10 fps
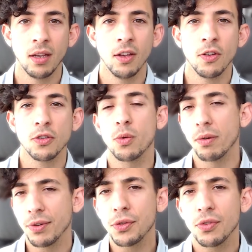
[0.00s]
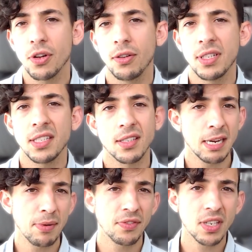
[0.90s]
So a rich result is a
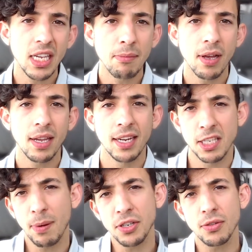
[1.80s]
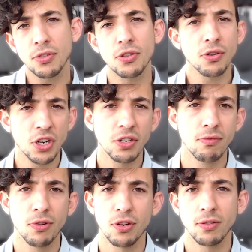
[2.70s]
type of schema and a special search
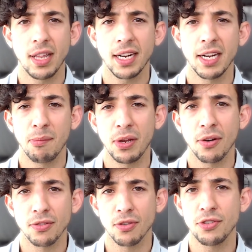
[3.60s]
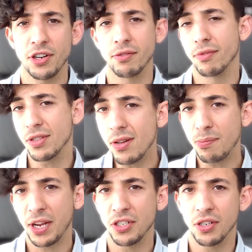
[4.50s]
engine result that can appear on search engine result
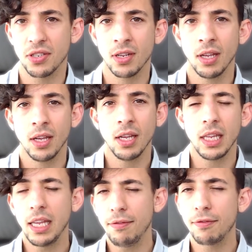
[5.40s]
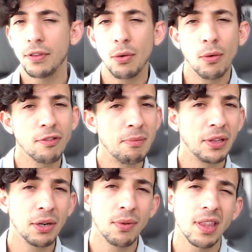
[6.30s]
pages. If you're
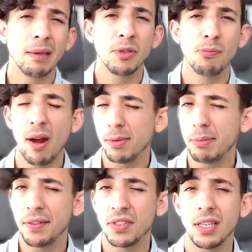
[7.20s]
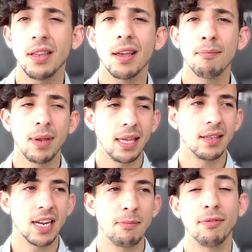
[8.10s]
familiar with them, you probably have seen them in the type of a